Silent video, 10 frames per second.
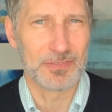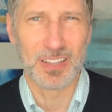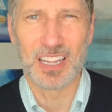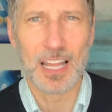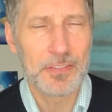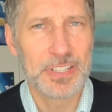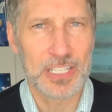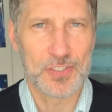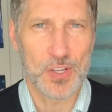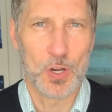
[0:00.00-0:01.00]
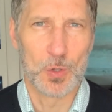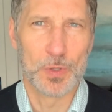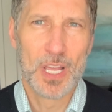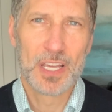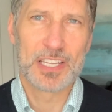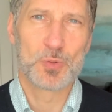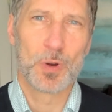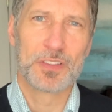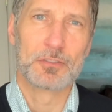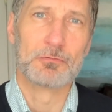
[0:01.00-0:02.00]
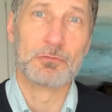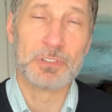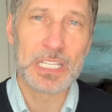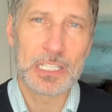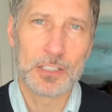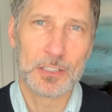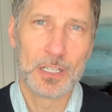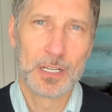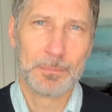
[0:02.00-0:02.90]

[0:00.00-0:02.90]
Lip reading: loving zone is where the real